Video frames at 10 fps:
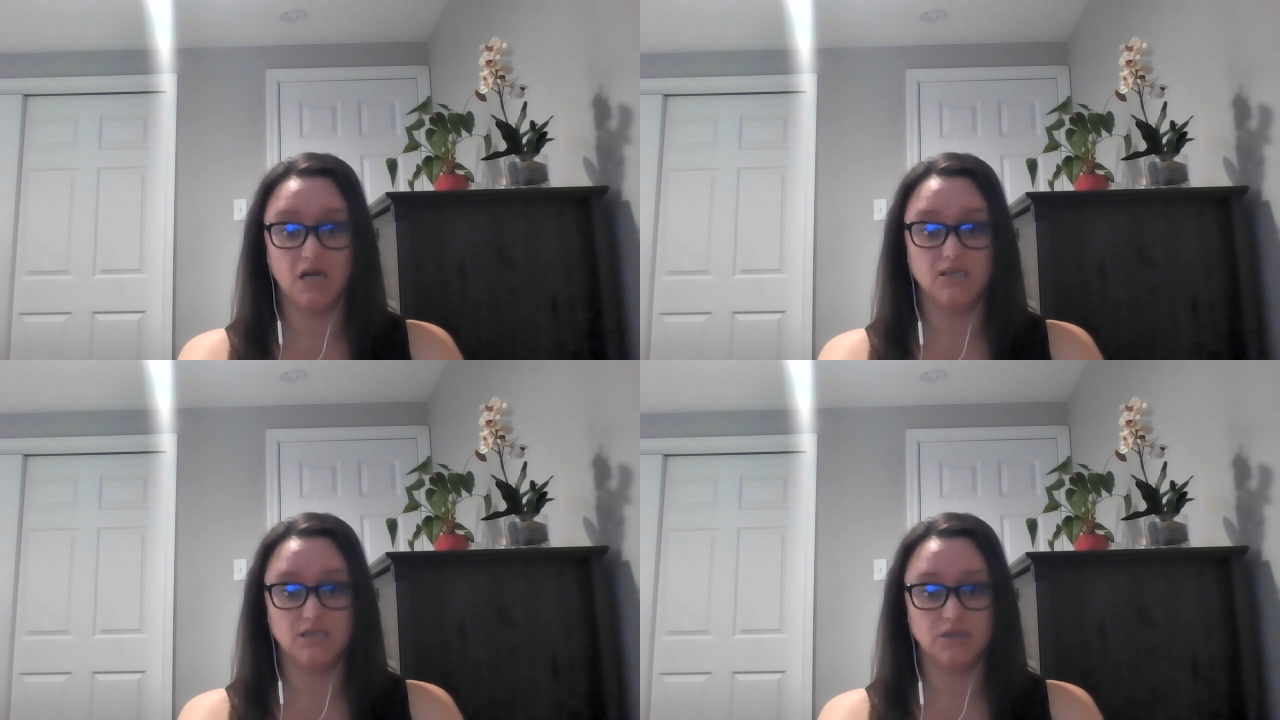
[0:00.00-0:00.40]

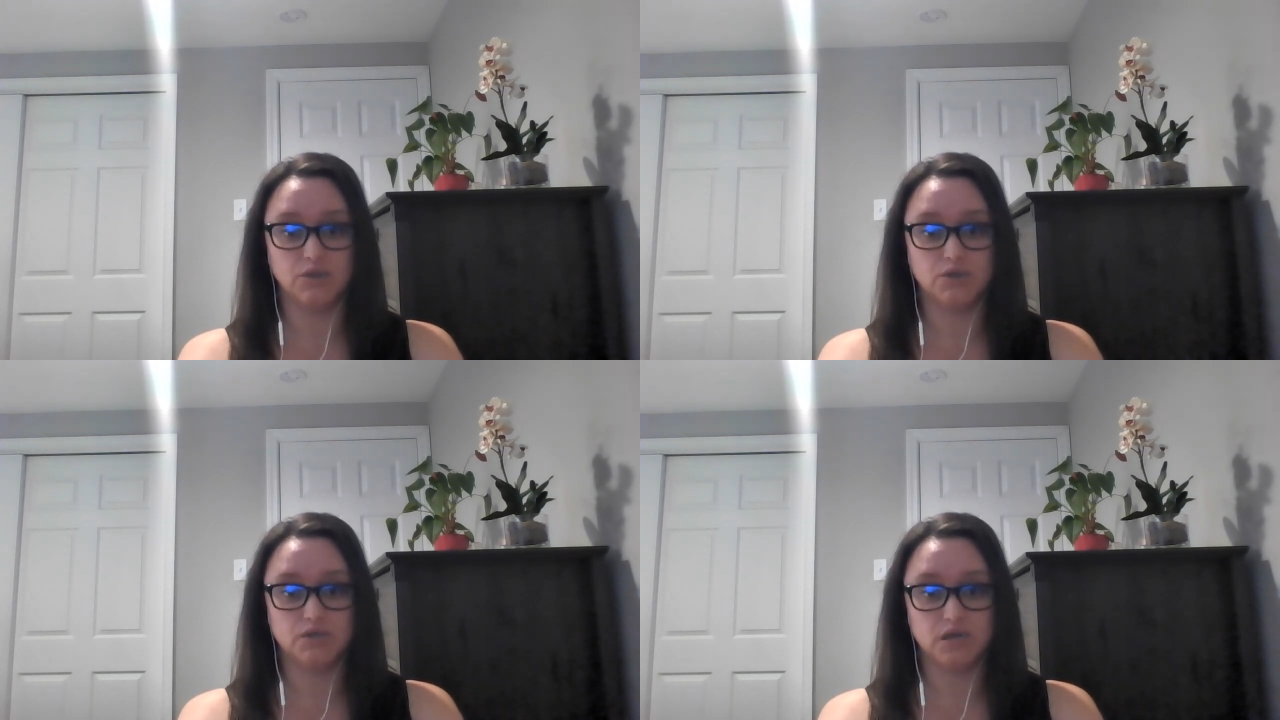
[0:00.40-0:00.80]
steal
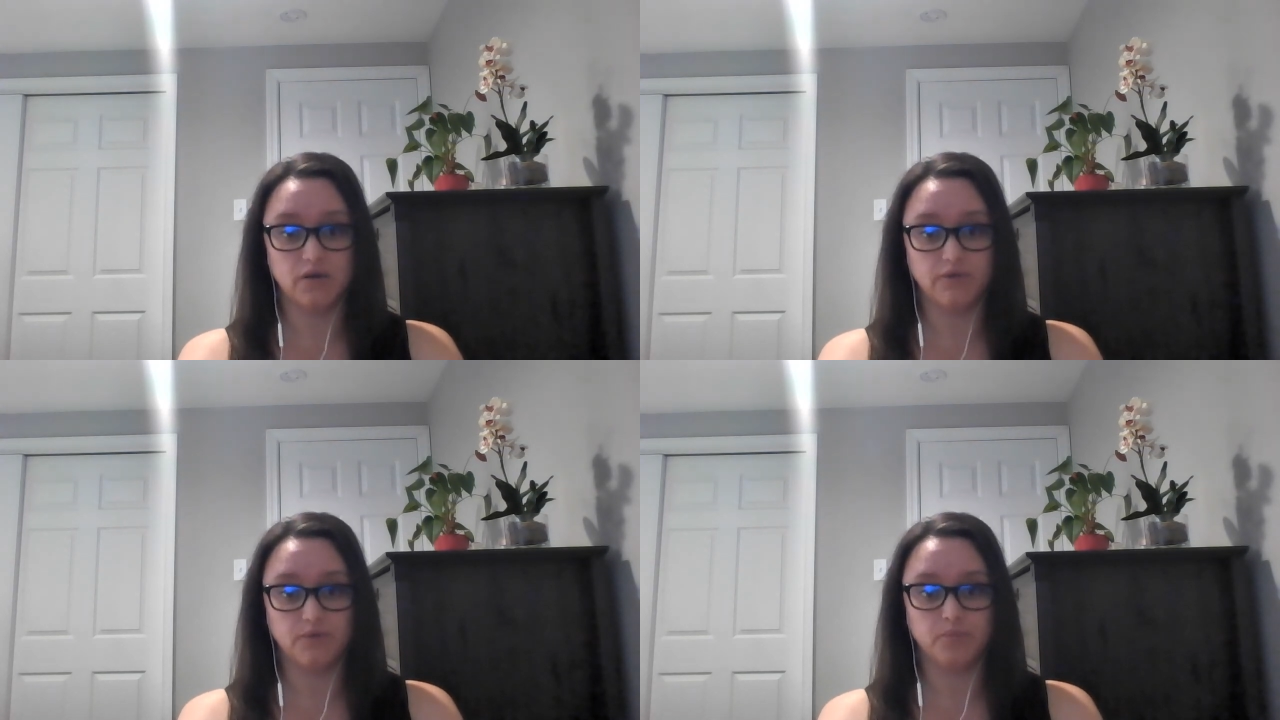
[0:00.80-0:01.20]
your stuff.
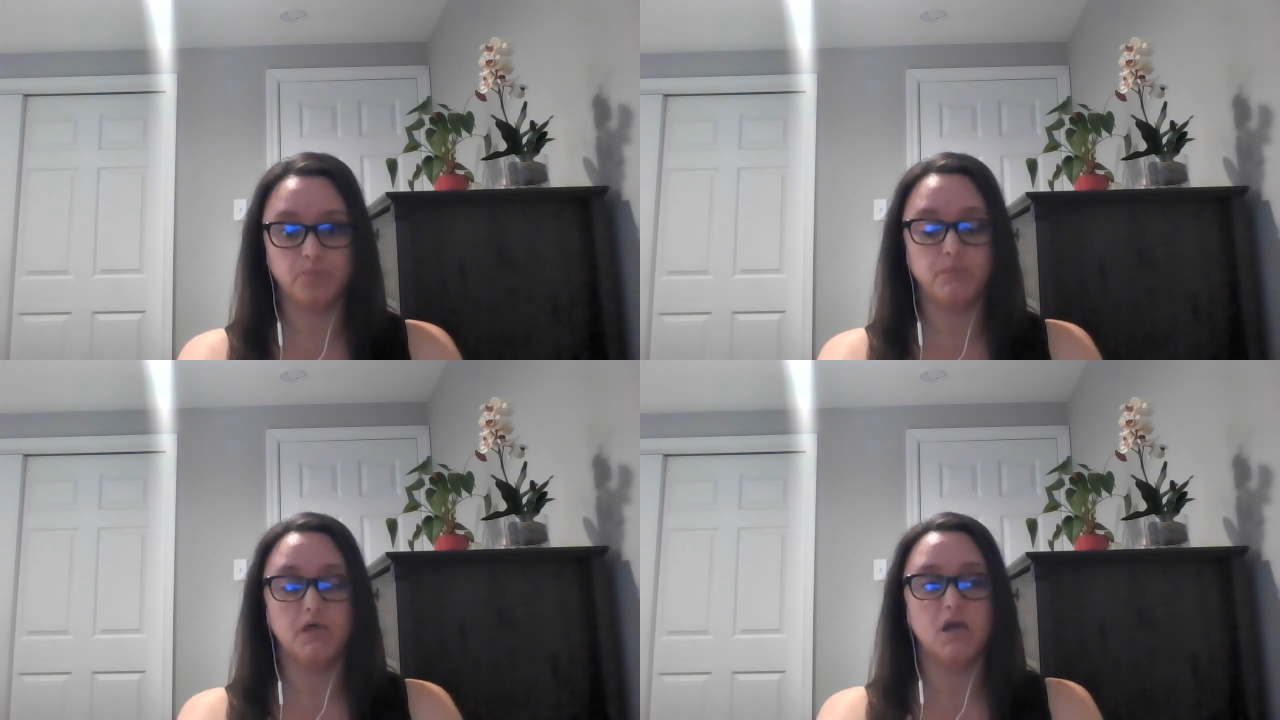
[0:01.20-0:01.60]

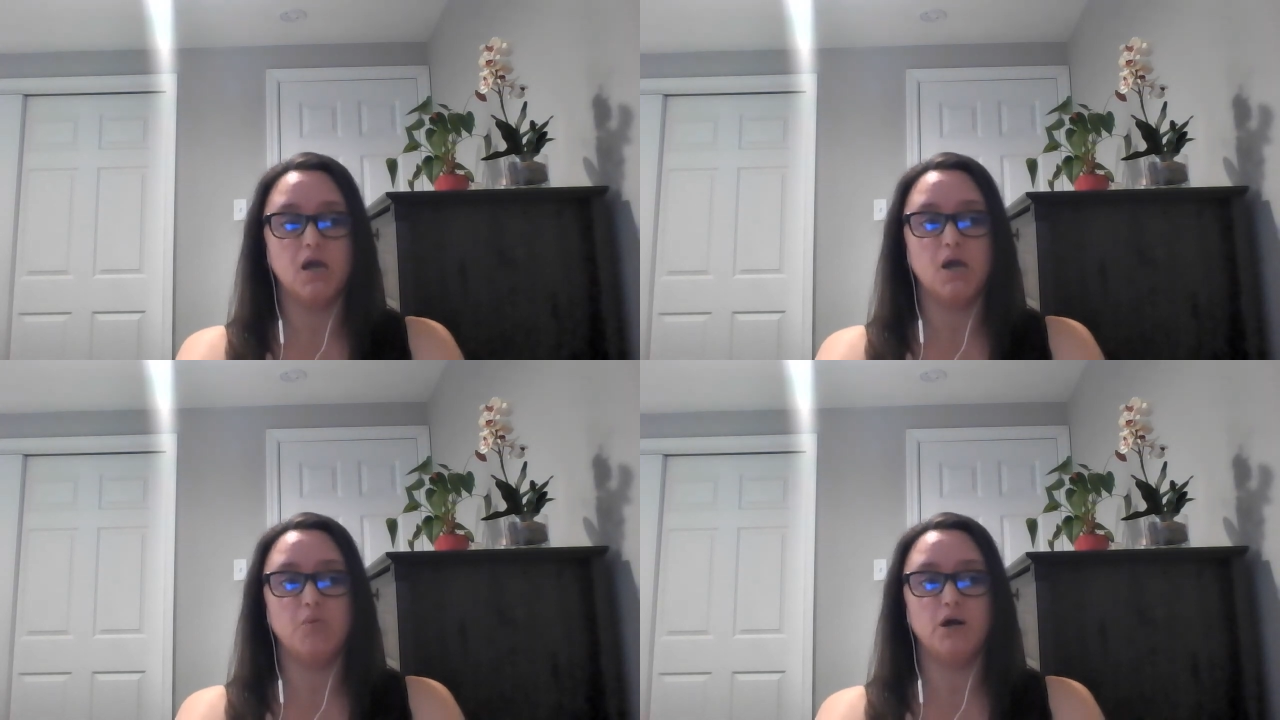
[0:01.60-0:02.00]

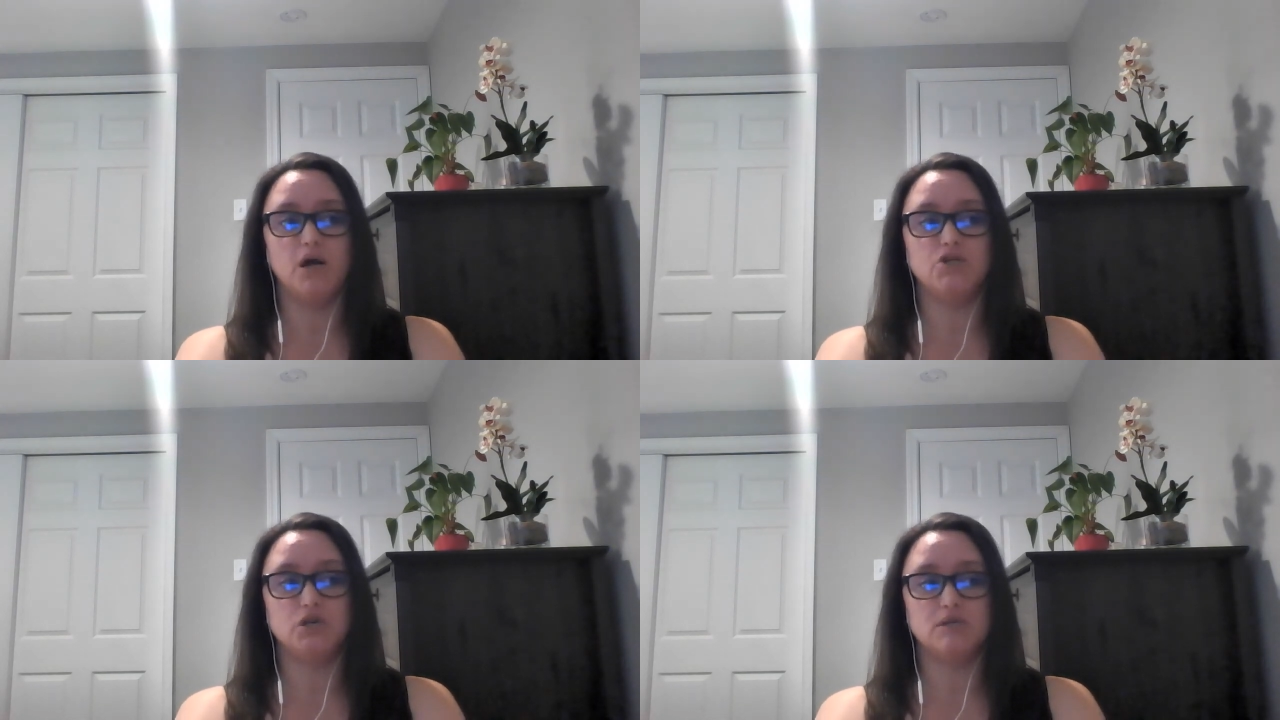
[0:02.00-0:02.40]
But
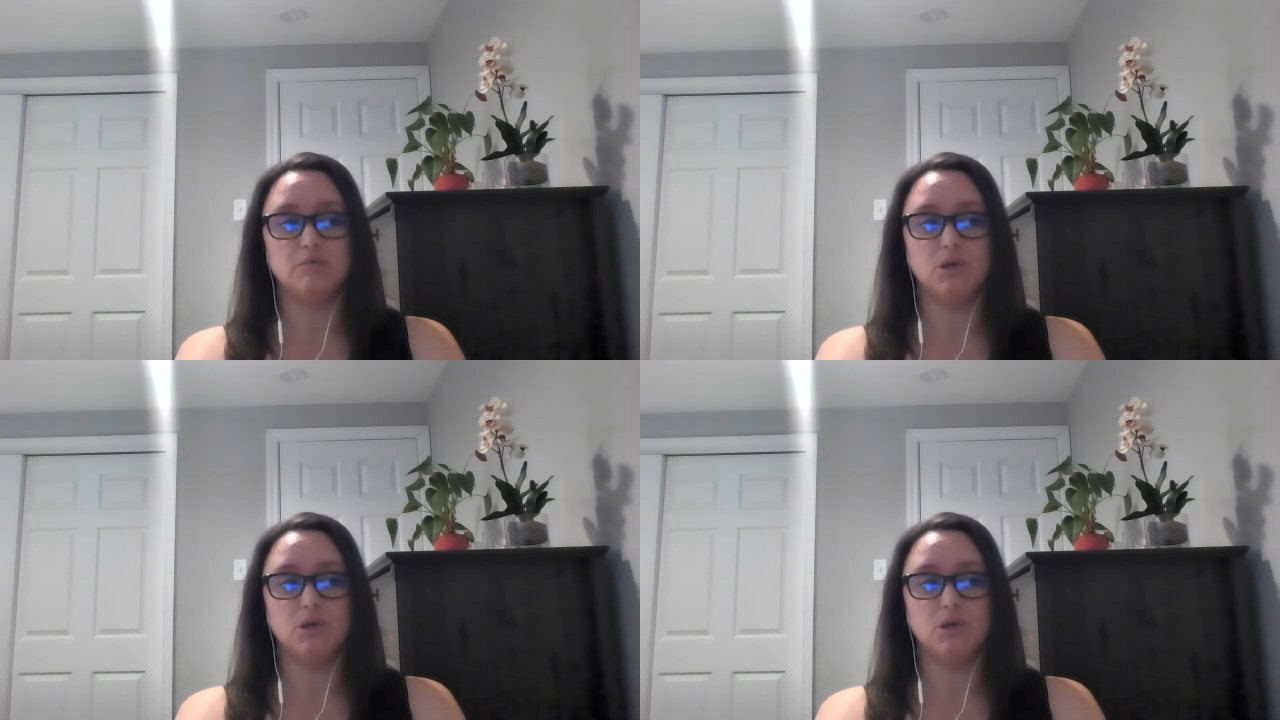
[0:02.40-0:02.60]
just be